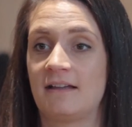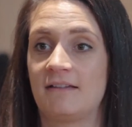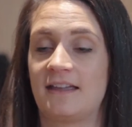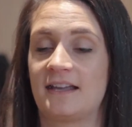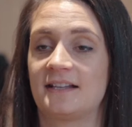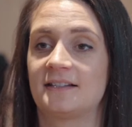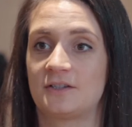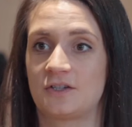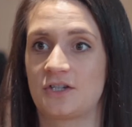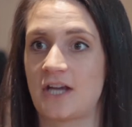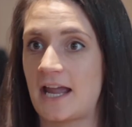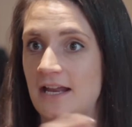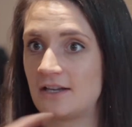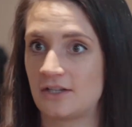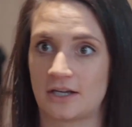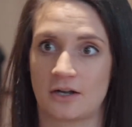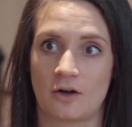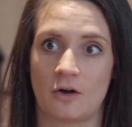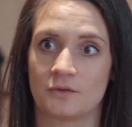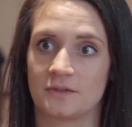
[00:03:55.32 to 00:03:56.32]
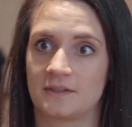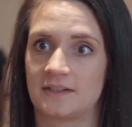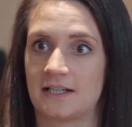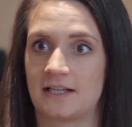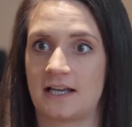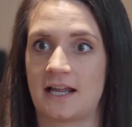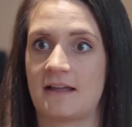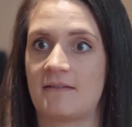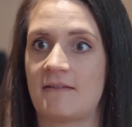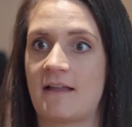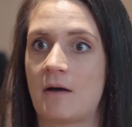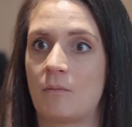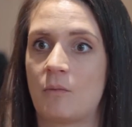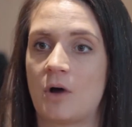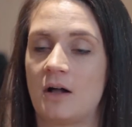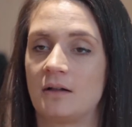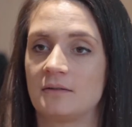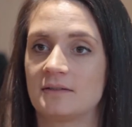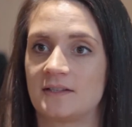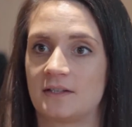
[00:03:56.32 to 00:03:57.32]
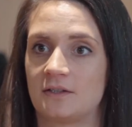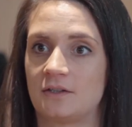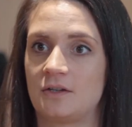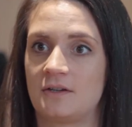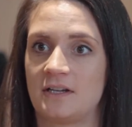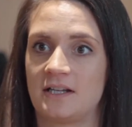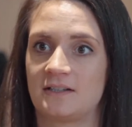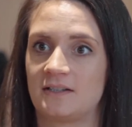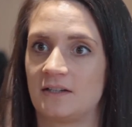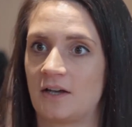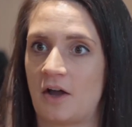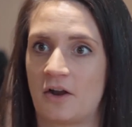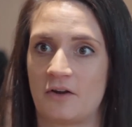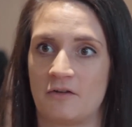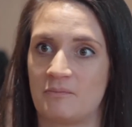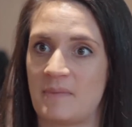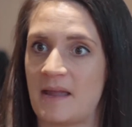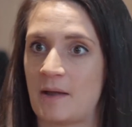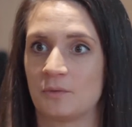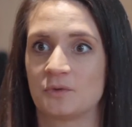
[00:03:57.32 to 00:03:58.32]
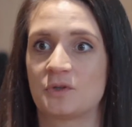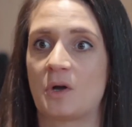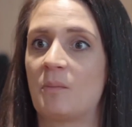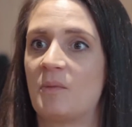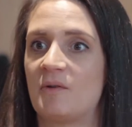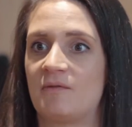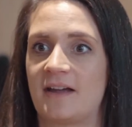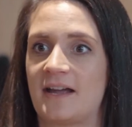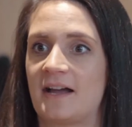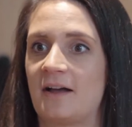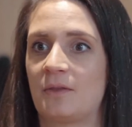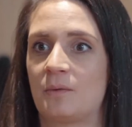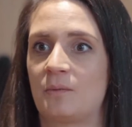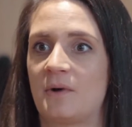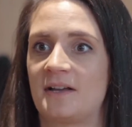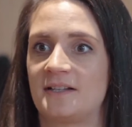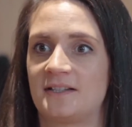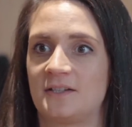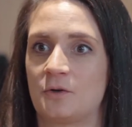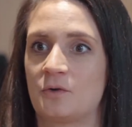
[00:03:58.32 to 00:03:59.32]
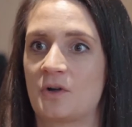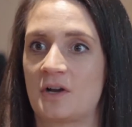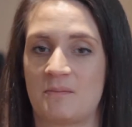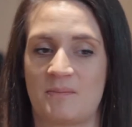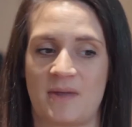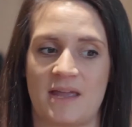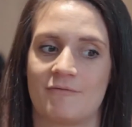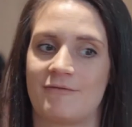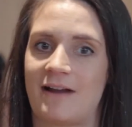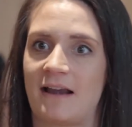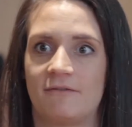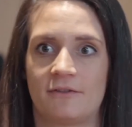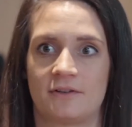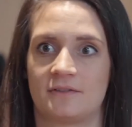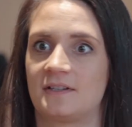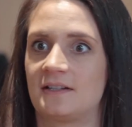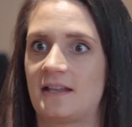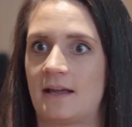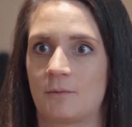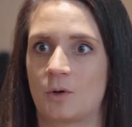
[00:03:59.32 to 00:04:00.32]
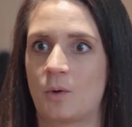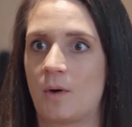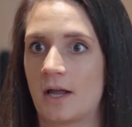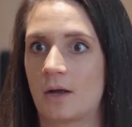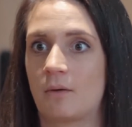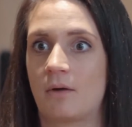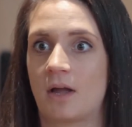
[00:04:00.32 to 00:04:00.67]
Things are changing constantly in their worlds, and you need to kind of be on top of it. Otherwise, you're going to be irrelevant to them quite